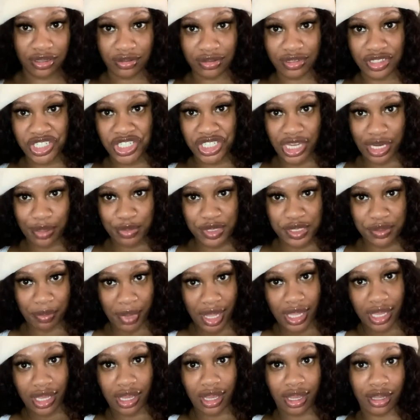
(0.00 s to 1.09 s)
shapes my
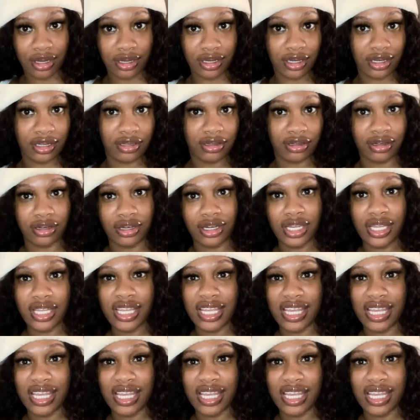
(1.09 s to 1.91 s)
head either.